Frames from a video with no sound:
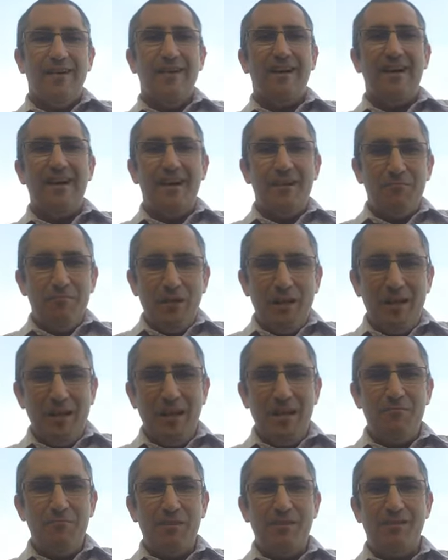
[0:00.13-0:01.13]
Hi, my
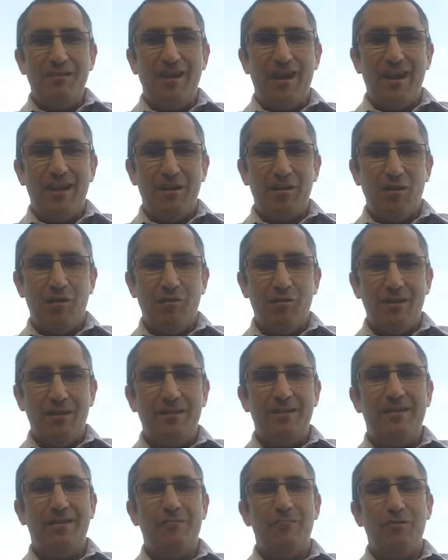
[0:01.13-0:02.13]
name is Guy
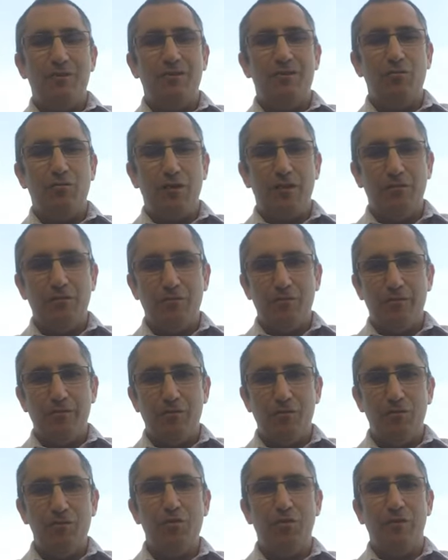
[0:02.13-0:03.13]
Cohen. I'm the Director of
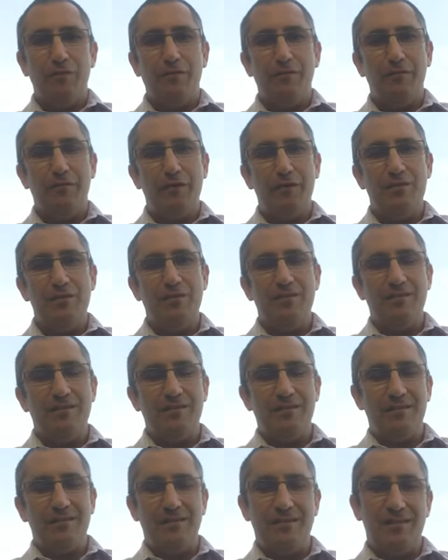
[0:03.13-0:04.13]
Cultural Affairs,
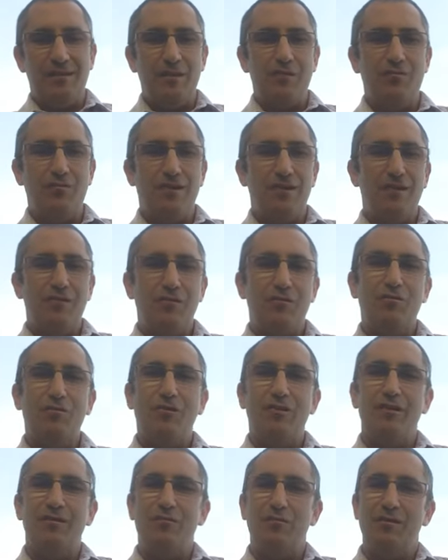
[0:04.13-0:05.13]
the Israeli
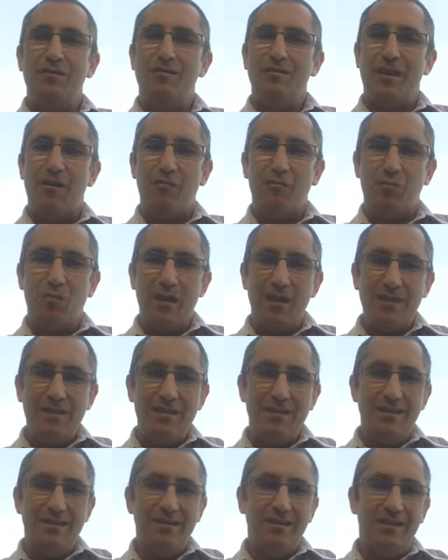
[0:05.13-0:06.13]
Consulate to the
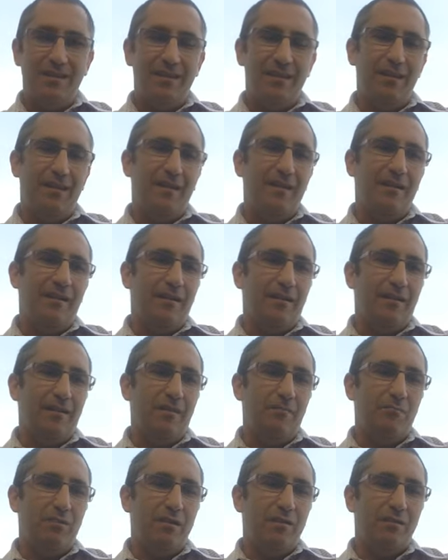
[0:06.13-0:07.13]
Southwest.
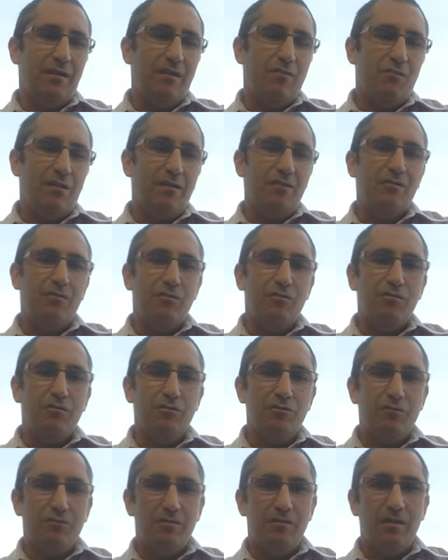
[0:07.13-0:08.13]
But I want to talk to
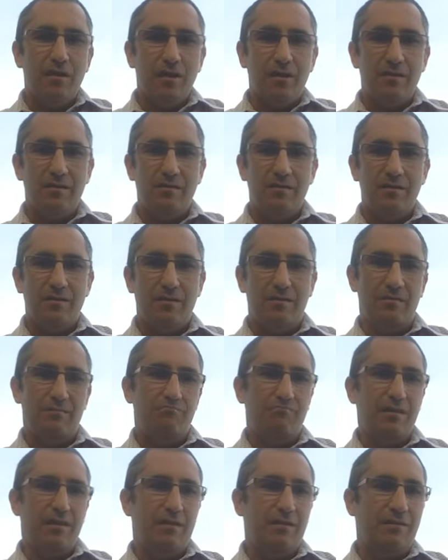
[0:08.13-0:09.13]
you today as a
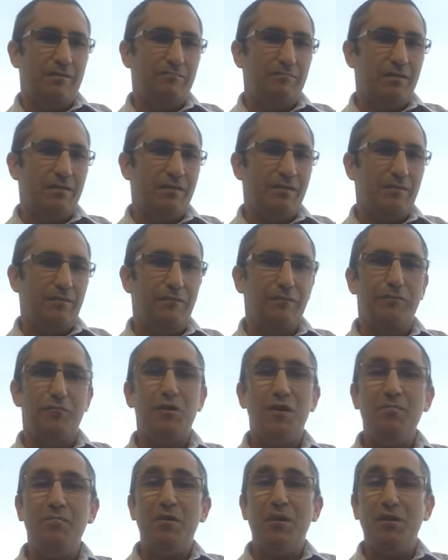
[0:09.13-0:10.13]

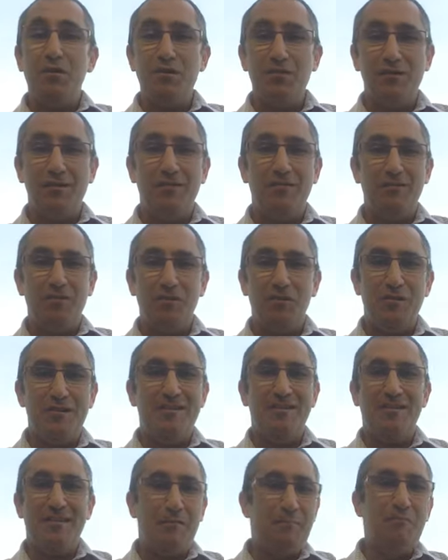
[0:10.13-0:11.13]
free person, not
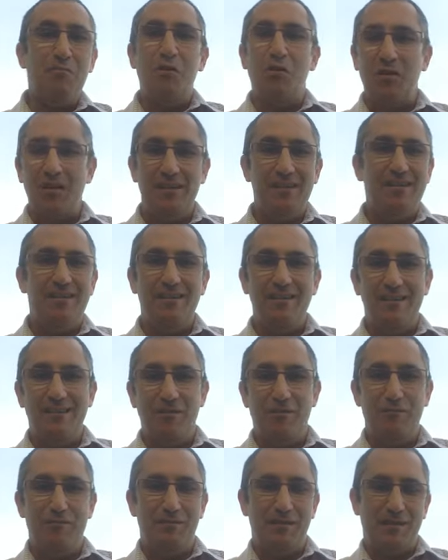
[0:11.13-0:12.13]
as an employee
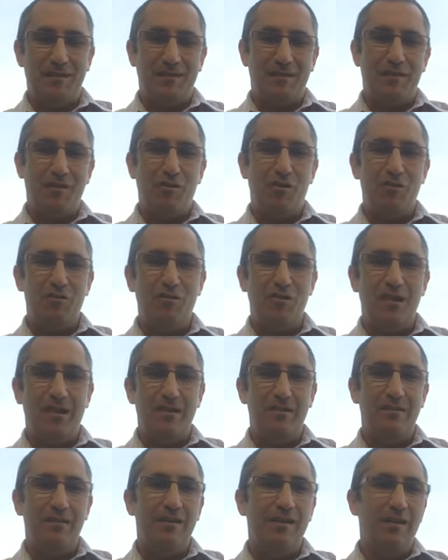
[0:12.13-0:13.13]
of the
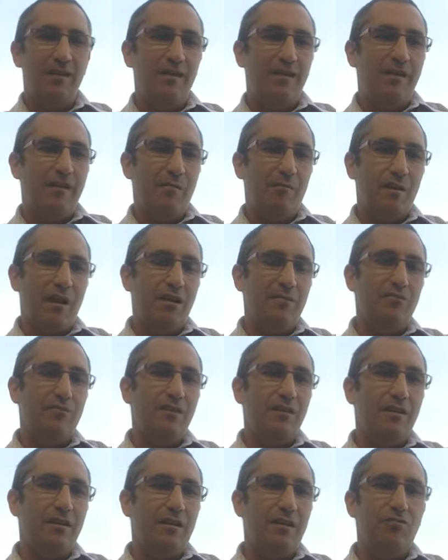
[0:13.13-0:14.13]
consulate, about
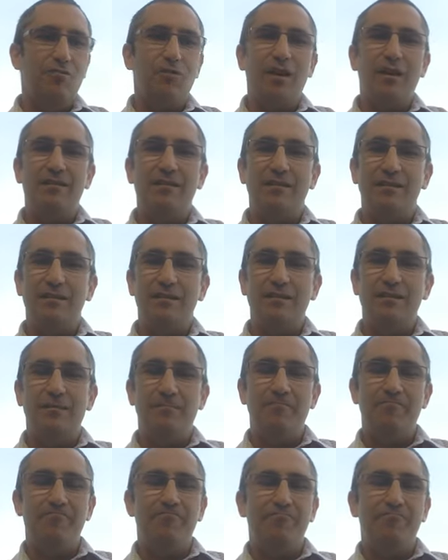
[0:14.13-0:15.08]
the Iran deal.